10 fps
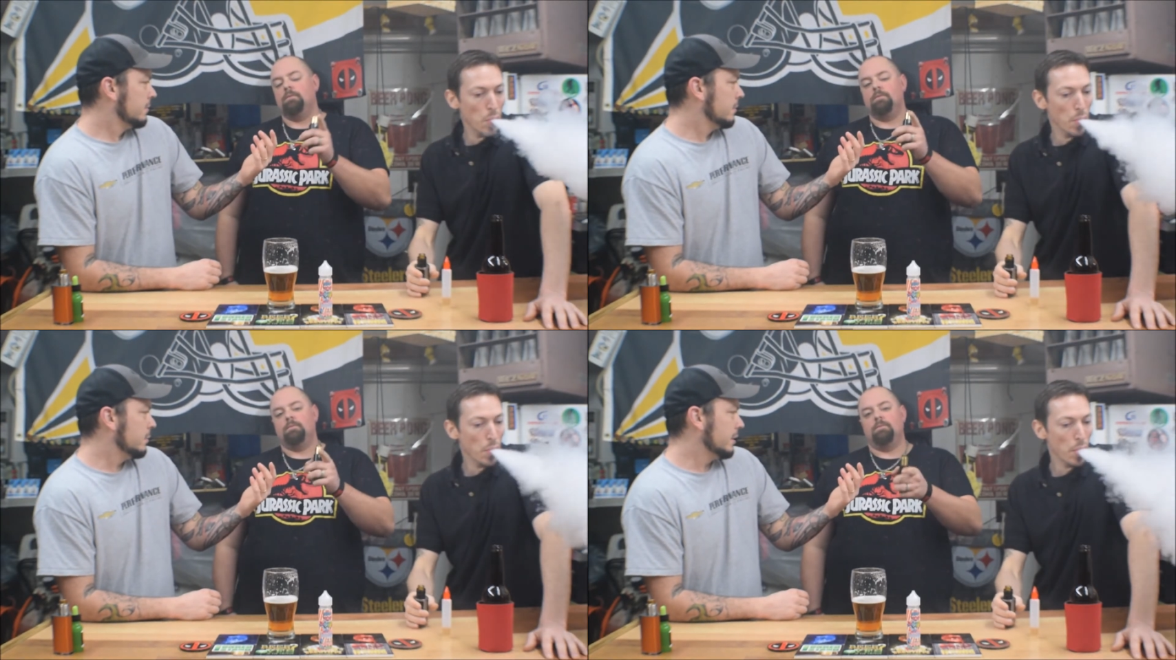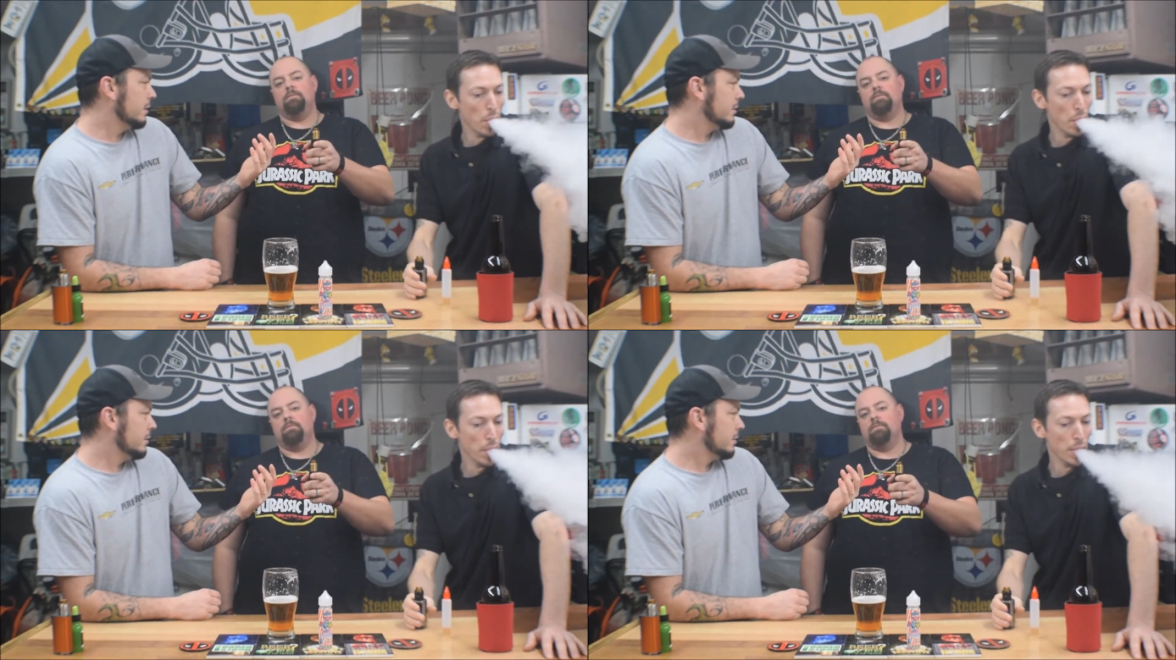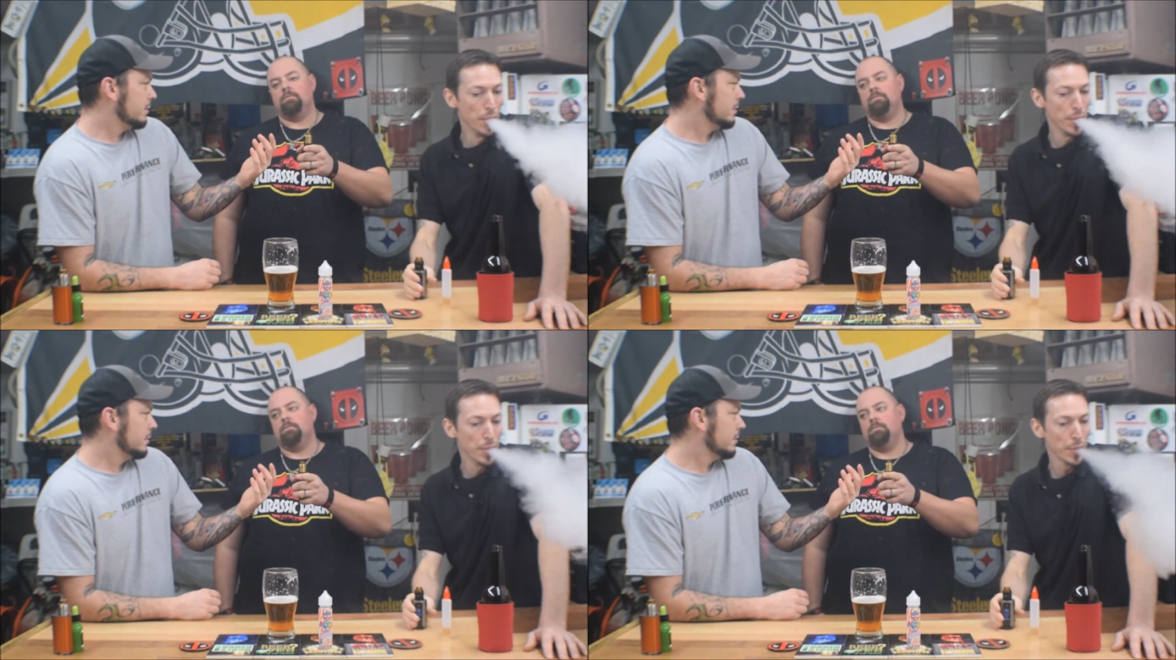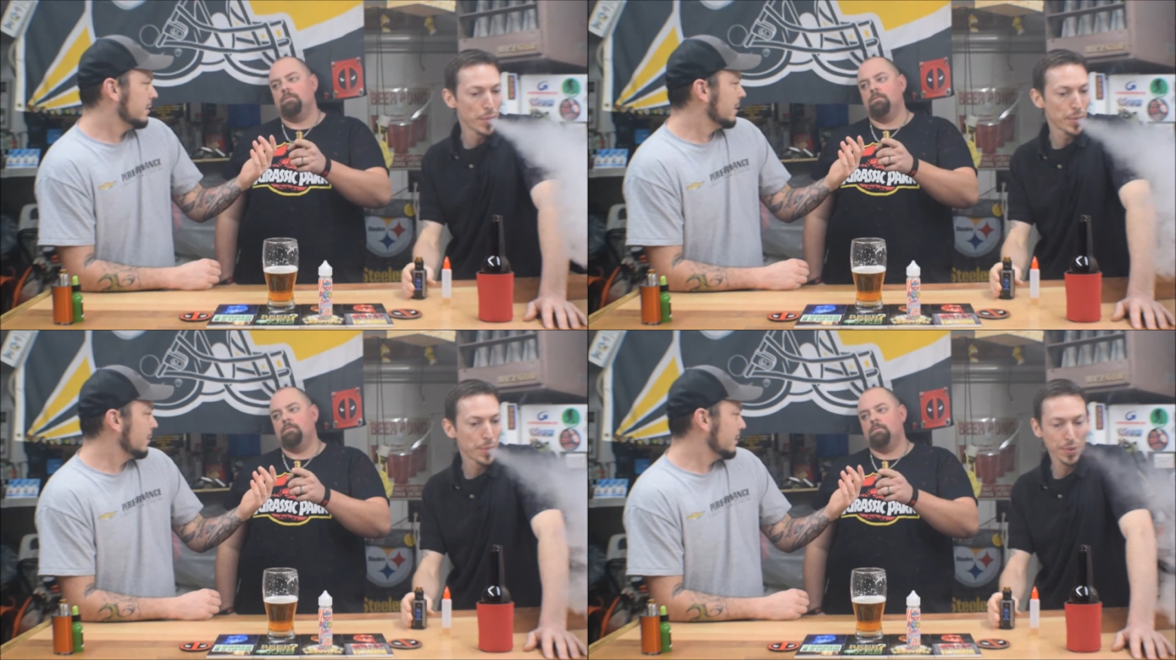Speaker 1: Due diligence? Is
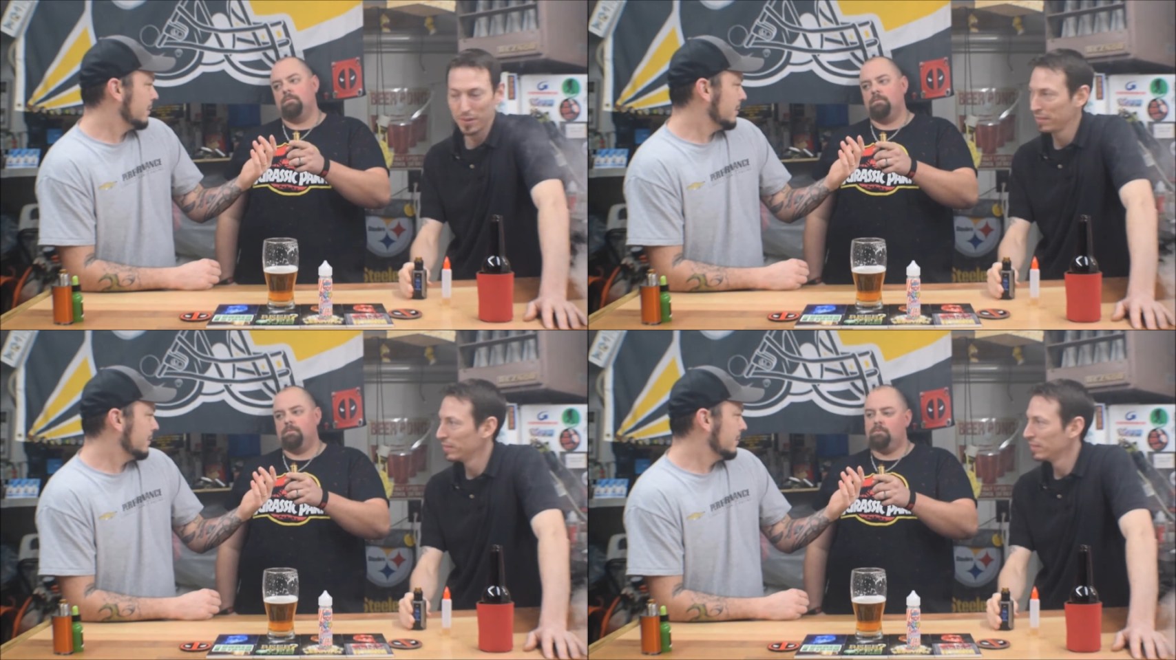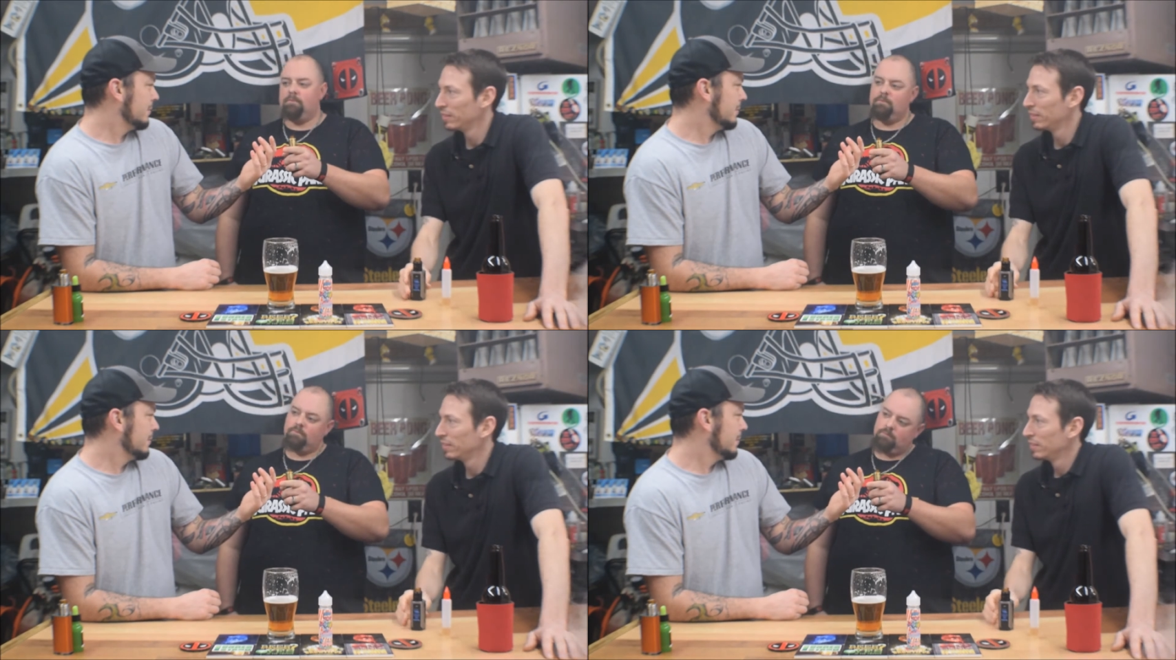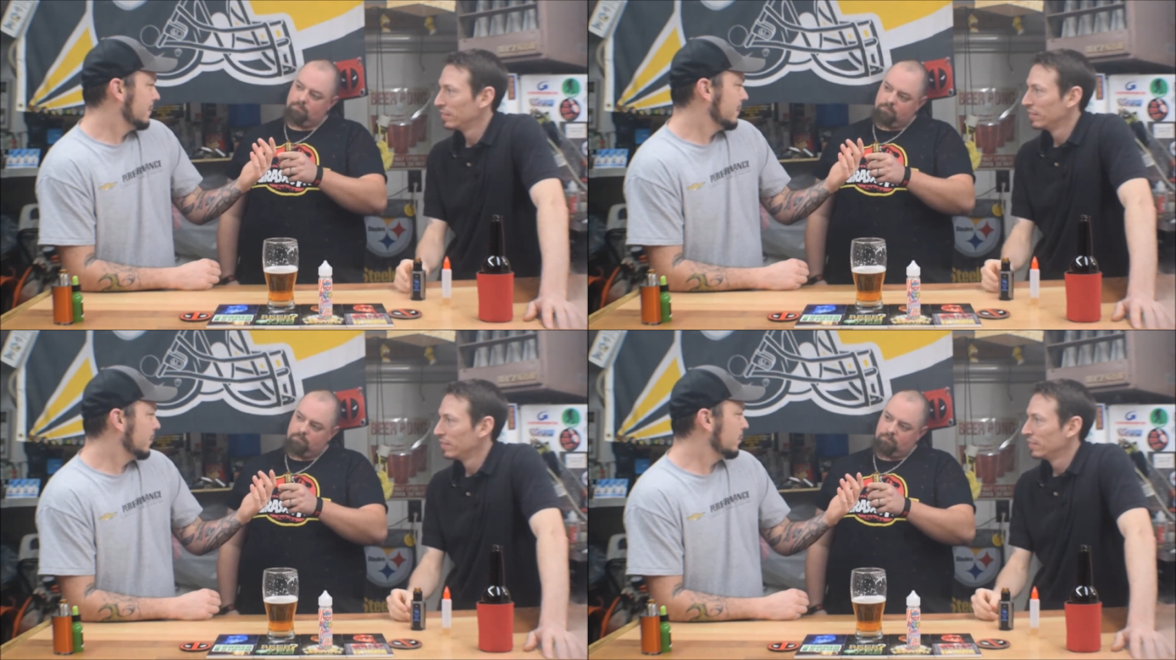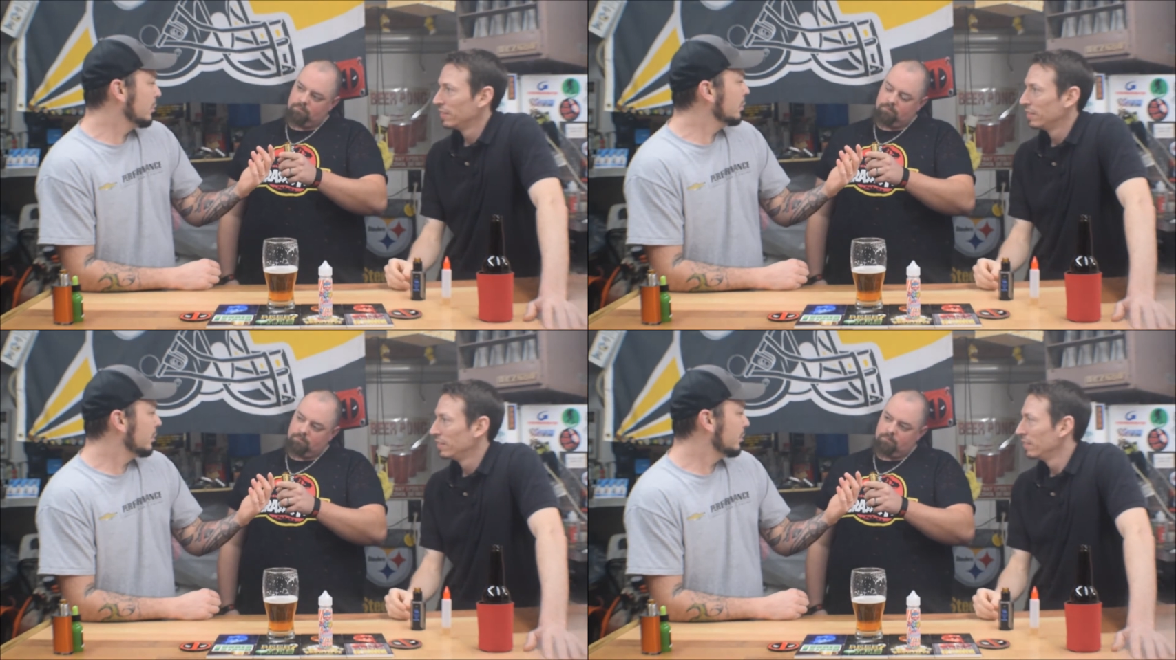that what it's called? You'll do
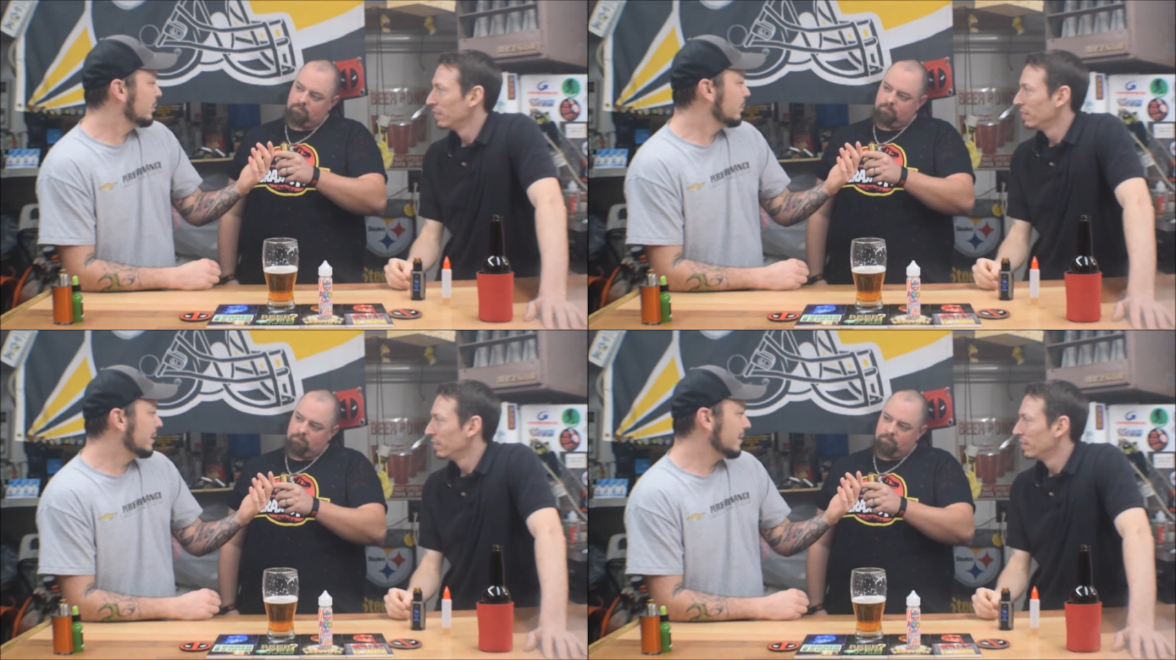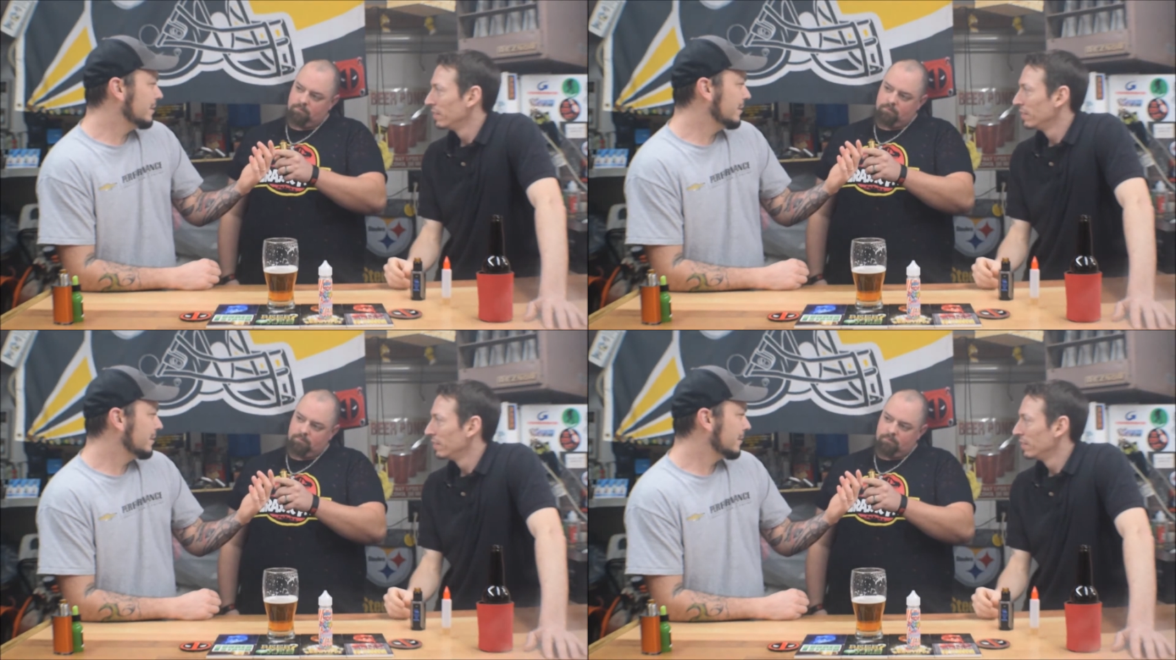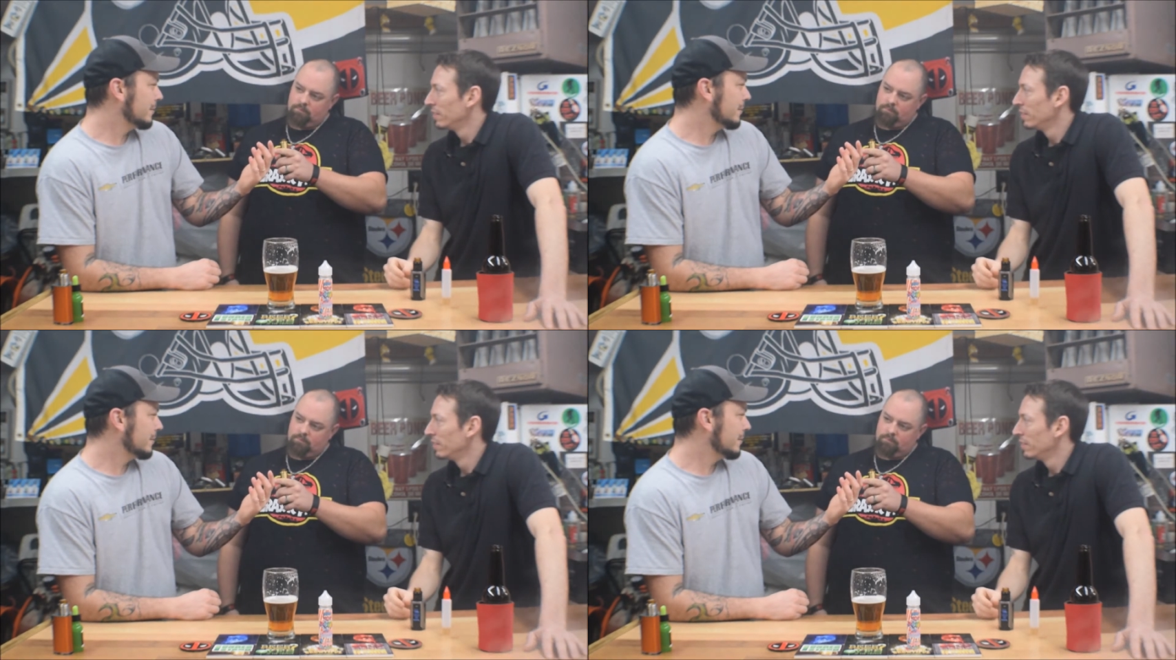your due diligence